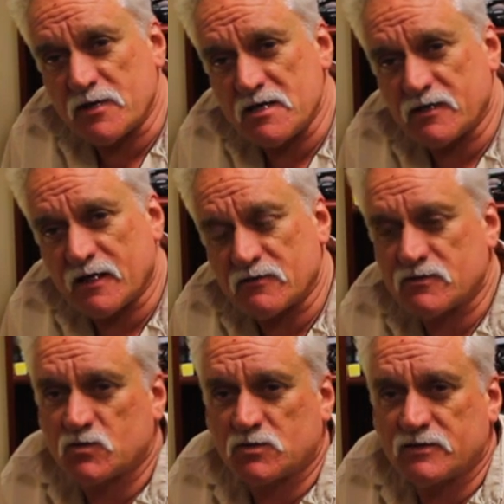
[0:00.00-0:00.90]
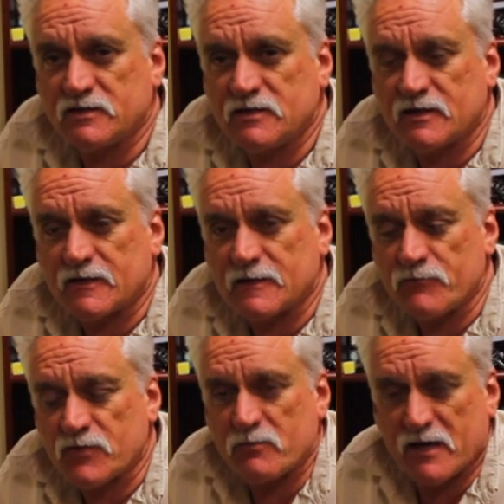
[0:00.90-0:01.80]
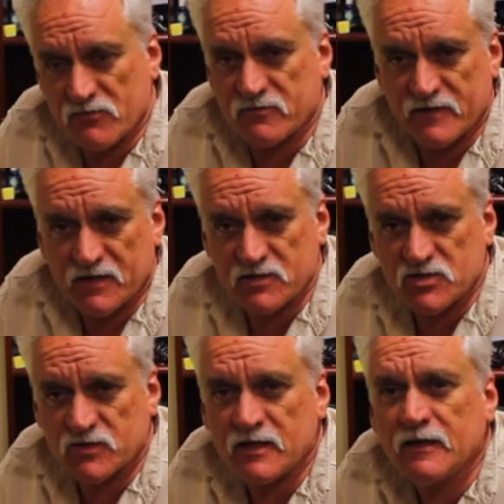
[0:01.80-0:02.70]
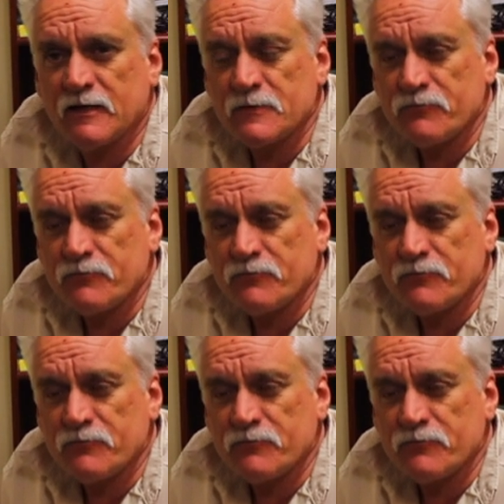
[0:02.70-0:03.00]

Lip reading: breeding down toward the mouth of that estuary.